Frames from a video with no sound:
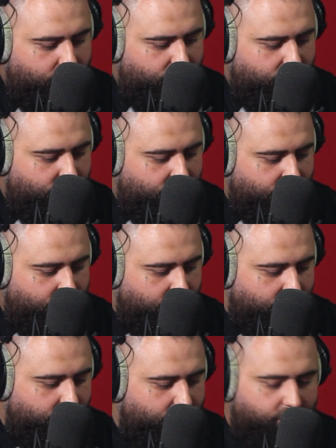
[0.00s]
just,
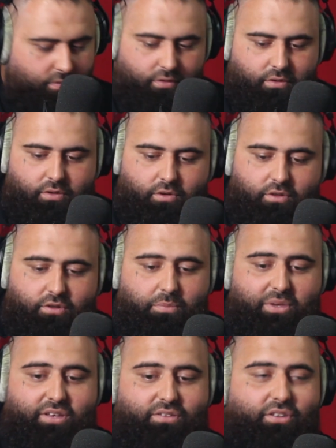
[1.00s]
to
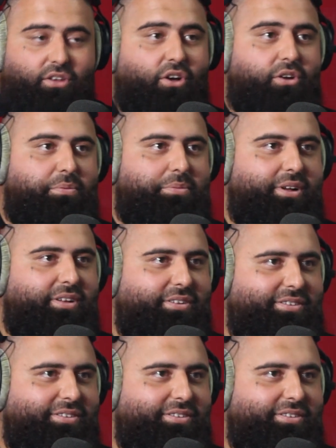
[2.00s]
me, he's the GOAT, but...